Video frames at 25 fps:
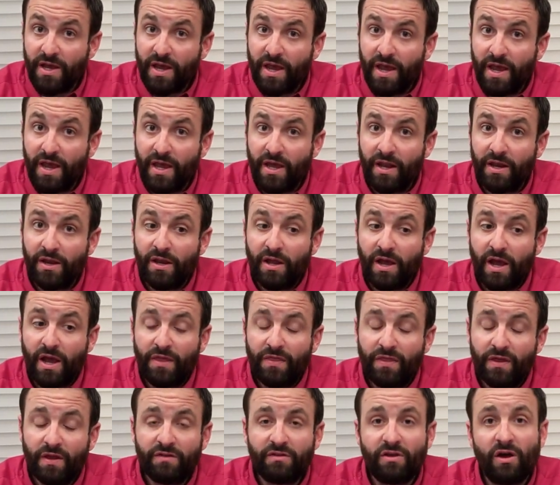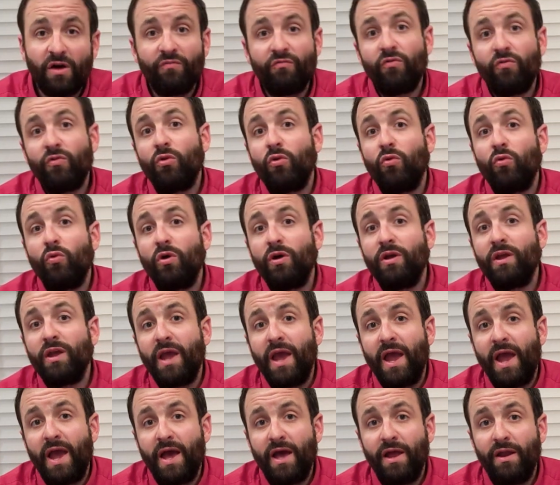And I think it's helpful to
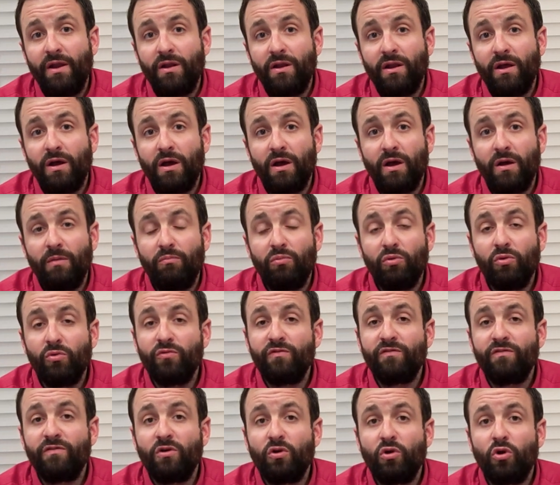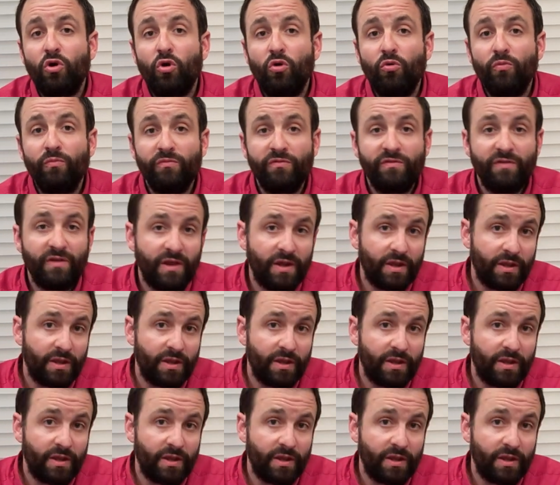look at pollutants in our homes